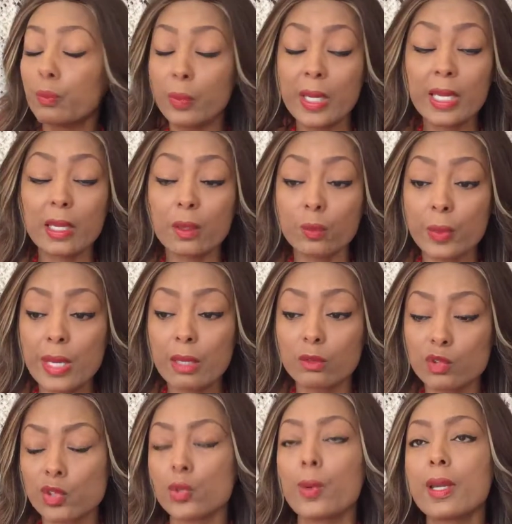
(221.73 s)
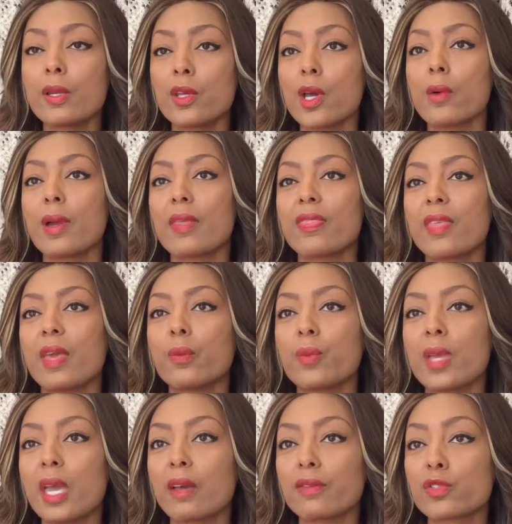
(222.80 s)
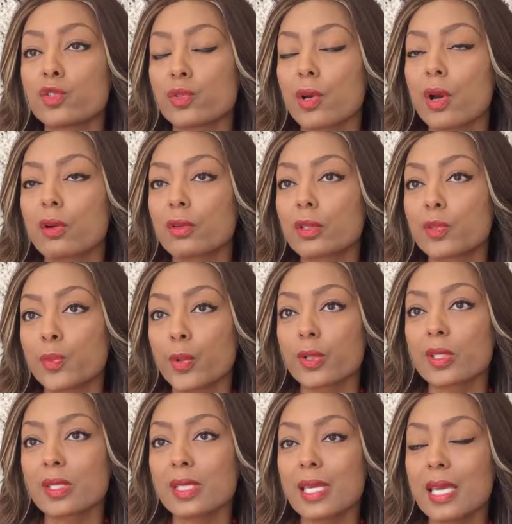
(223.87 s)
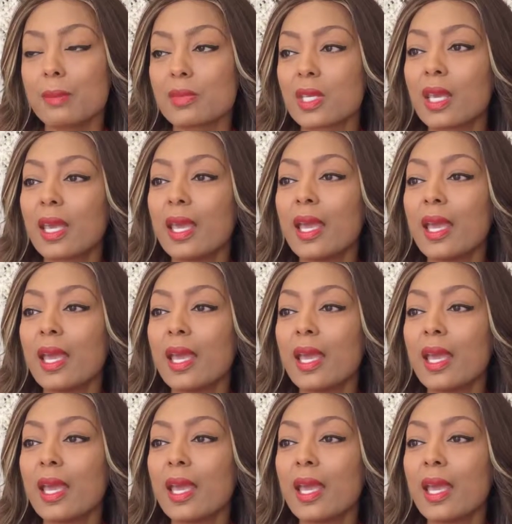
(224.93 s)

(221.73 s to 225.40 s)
we enjoy knowing that we have strong sports teams,